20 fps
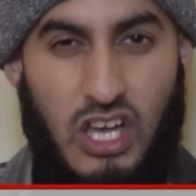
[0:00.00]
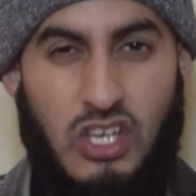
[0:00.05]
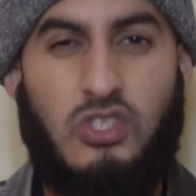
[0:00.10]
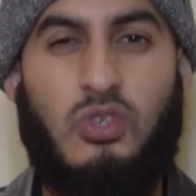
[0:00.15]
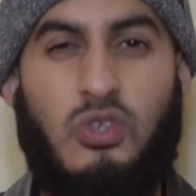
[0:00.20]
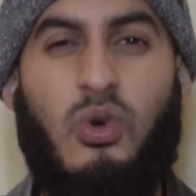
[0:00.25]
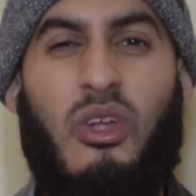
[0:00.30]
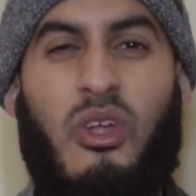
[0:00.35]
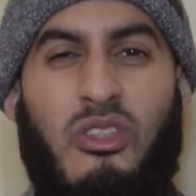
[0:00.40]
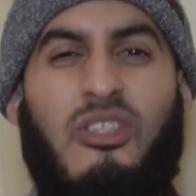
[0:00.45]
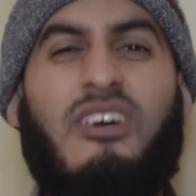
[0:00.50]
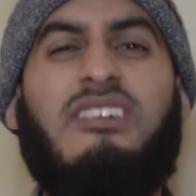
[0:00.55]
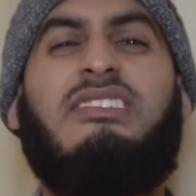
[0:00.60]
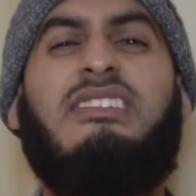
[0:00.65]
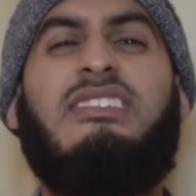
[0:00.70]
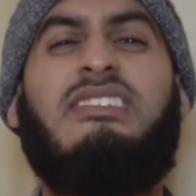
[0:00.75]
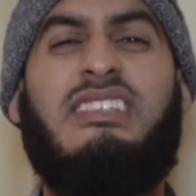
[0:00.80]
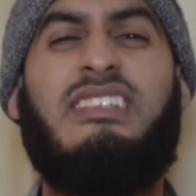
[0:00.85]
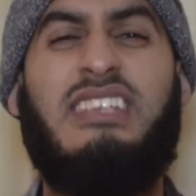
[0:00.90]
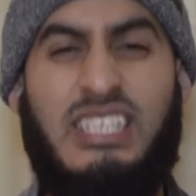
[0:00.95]
So Allah
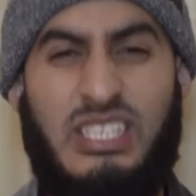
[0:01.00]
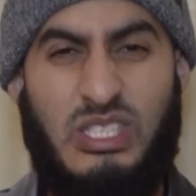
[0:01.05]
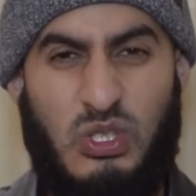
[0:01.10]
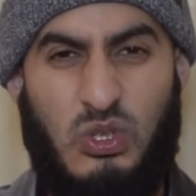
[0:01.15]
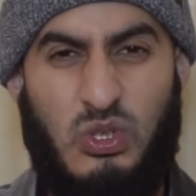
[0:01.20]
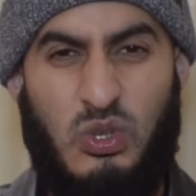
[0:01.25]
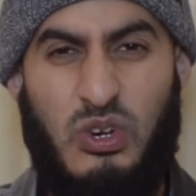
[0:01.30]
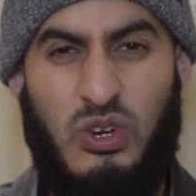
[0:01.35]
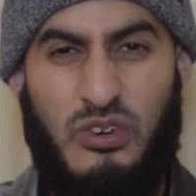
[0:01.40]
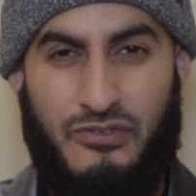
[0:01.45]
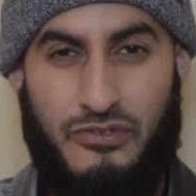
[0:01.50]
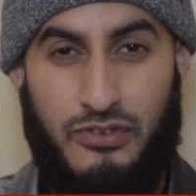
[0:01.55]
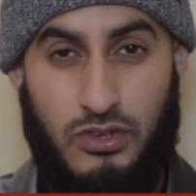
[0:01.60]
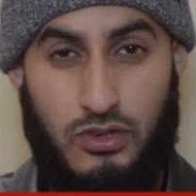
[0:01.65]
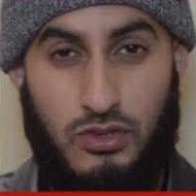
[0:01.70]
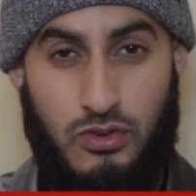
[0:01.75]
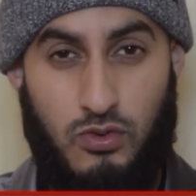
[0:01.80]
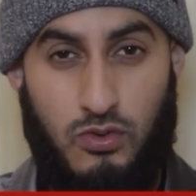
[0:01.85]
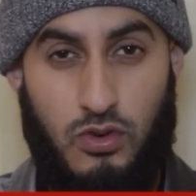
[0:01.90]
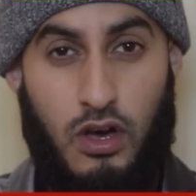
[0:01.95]
says, it is good for
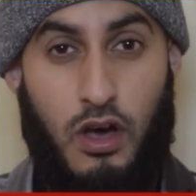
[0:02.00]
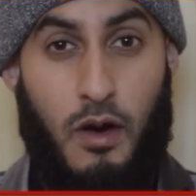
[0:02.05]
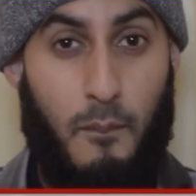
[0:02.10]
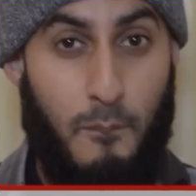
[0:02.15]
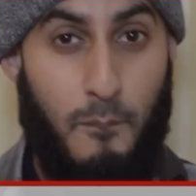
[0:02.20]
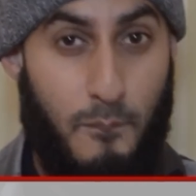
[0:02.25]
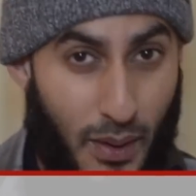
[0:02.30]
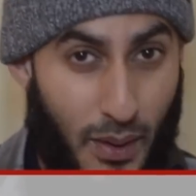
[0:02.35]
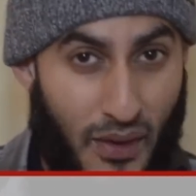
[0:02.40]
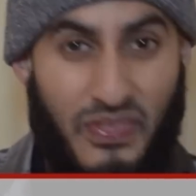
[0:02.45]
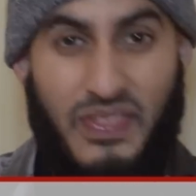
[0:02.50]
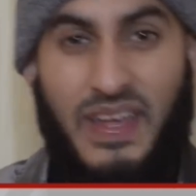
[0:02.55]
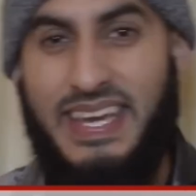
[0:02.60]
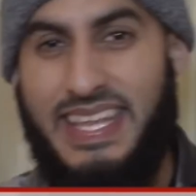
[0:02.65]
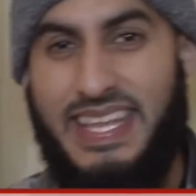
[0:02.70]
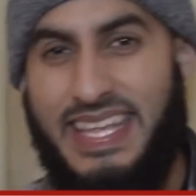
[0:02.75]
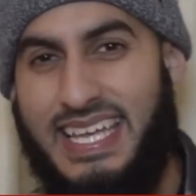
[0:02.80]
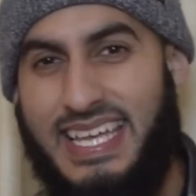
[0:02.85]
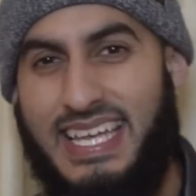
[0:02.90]
you. But then he